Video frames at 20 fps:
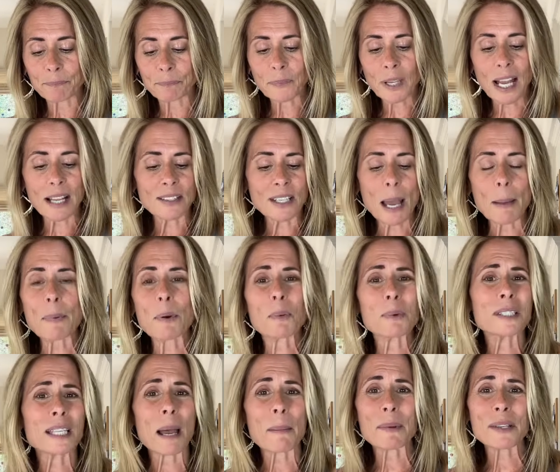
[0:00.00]
I top it with
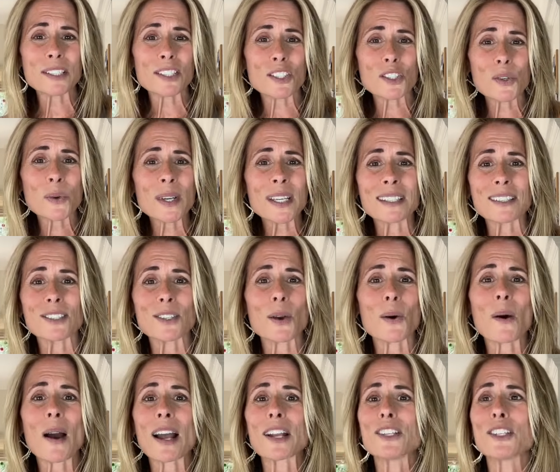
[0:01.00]
toppings of choice. So
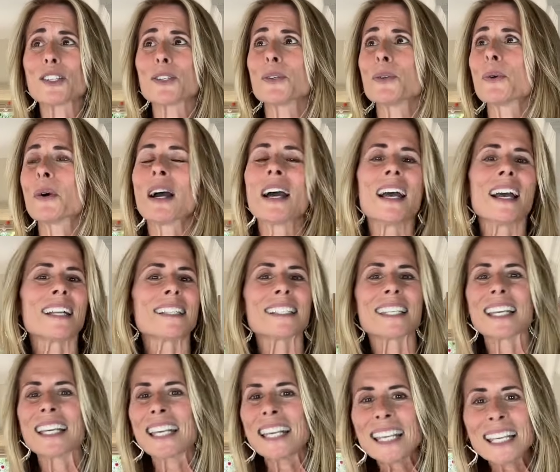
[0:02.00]
I do
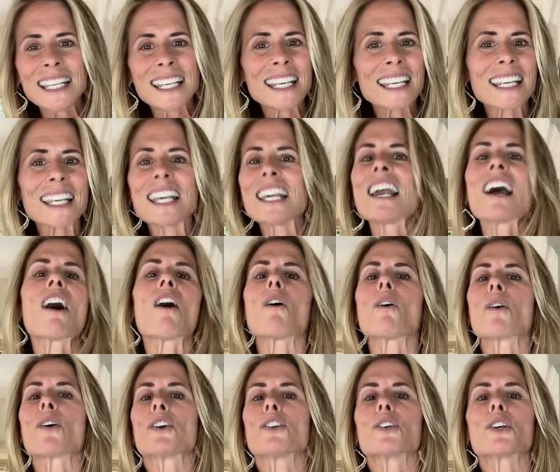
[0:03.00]
tahini,
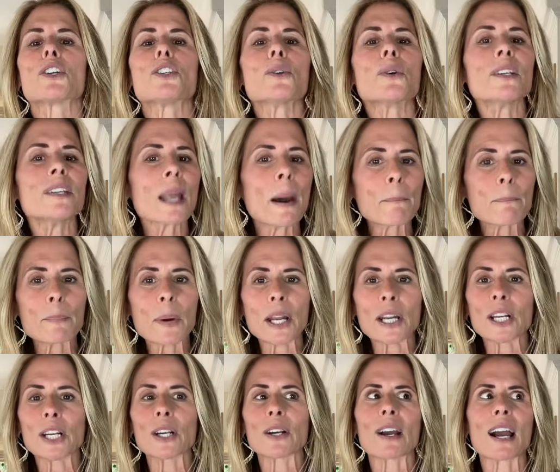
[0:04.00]
or you could do a nut
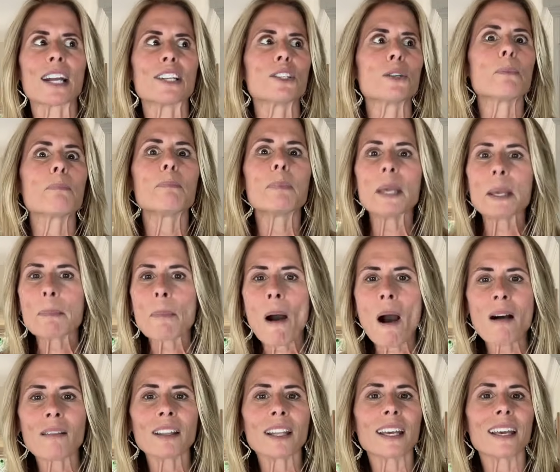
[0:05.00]
butter. I do bee
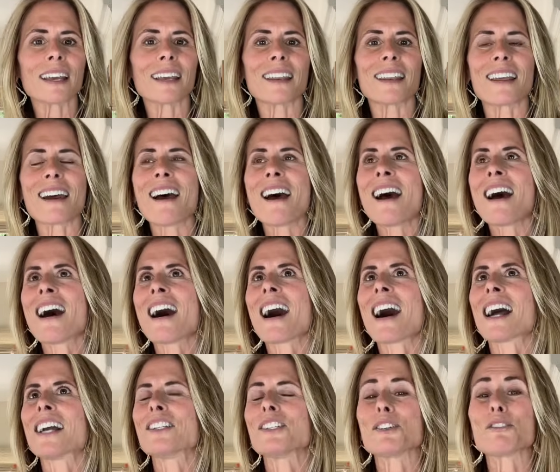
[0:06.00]
pollen.
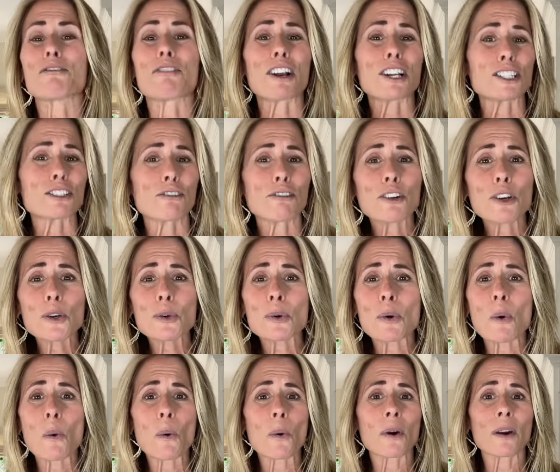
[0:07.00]
I do fresh fruit,
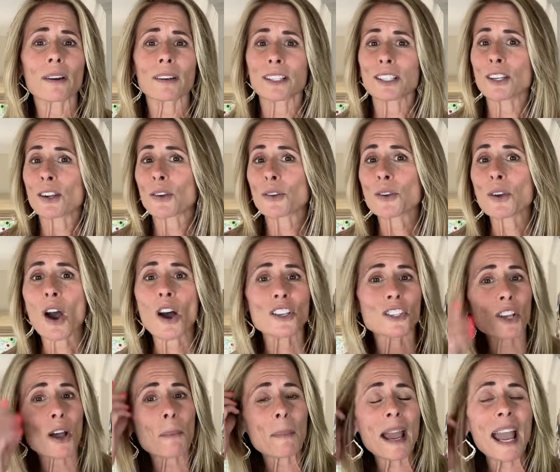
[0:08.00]
or you
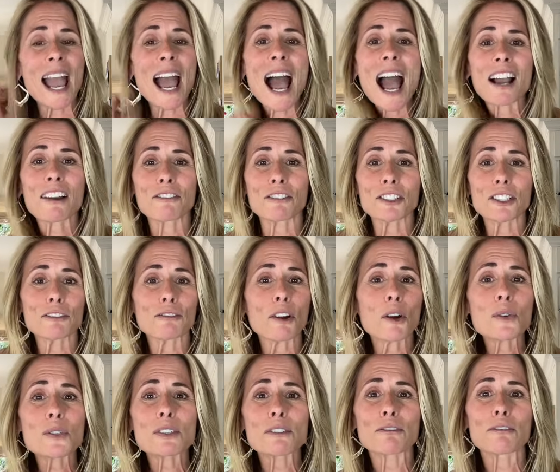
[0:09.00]
saw my hack for the
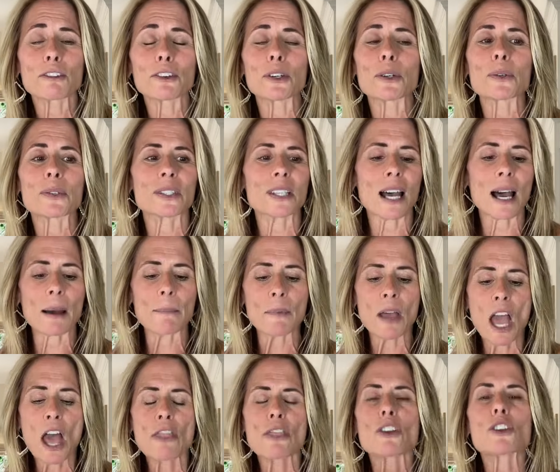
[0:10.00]
frozen fruit.
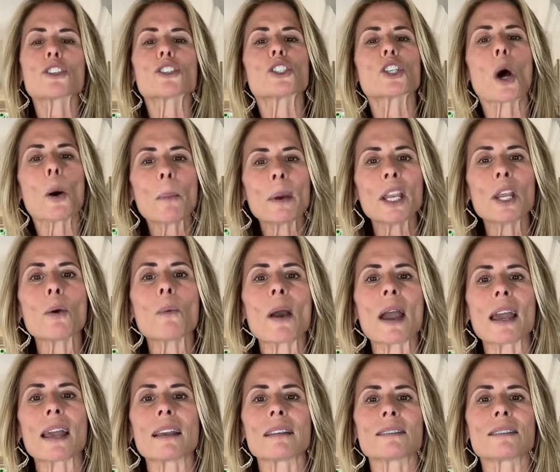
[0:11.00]
There's so many
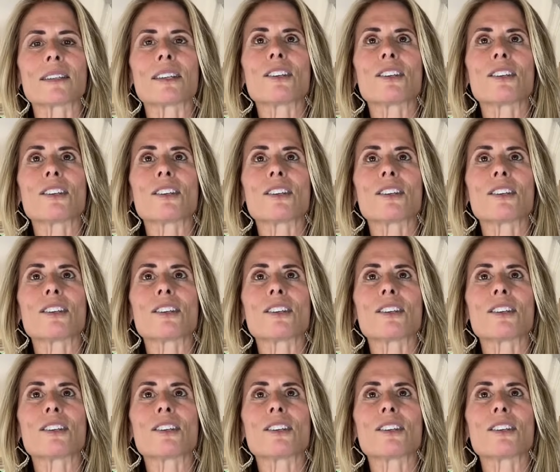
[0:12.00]
ways.